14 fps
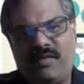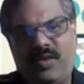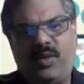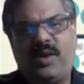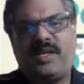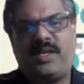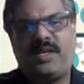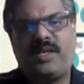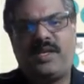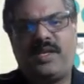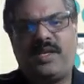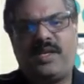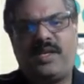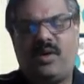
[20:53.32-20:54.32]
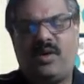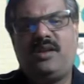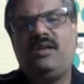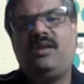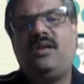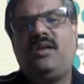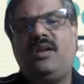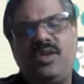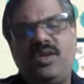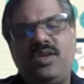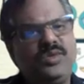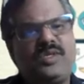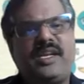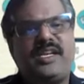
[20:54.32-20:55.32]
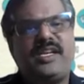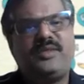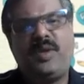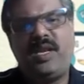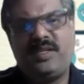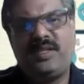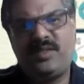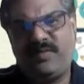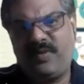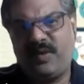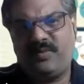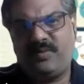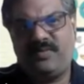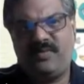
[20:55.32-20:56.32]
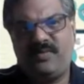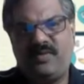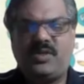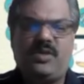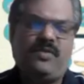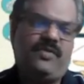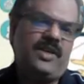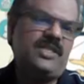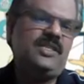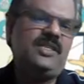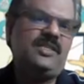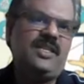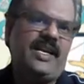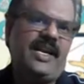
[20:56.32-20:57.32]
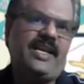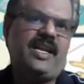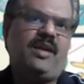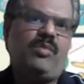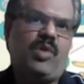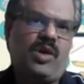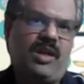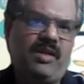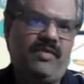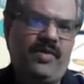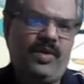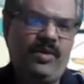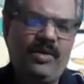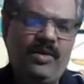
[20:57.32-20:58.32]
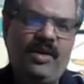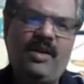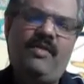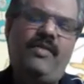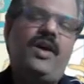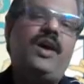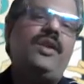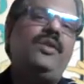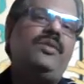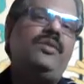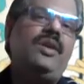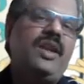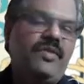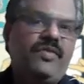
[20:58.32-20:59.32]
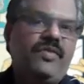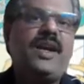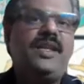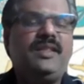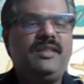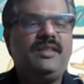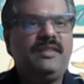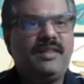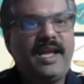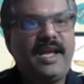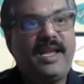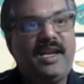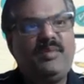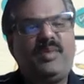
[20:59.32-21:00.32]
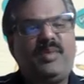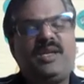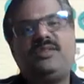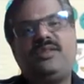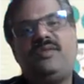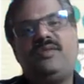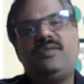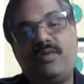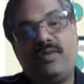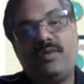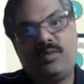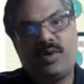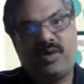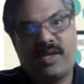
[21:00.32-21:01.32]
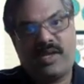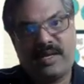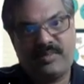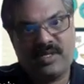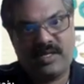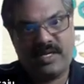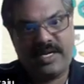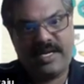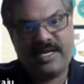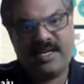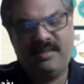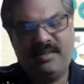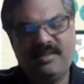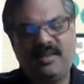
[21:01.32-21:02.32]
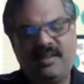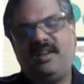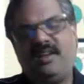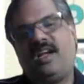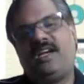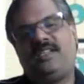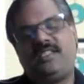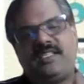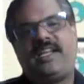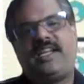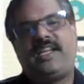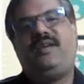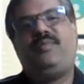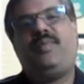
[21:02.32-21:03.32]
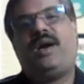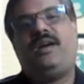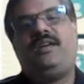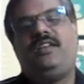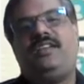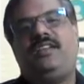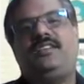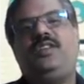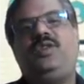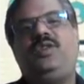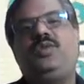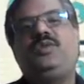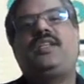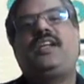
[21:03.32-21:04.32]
UX view or user experience view. So first is the data model view, where you define the elements of how you want to capture data. And second part is the user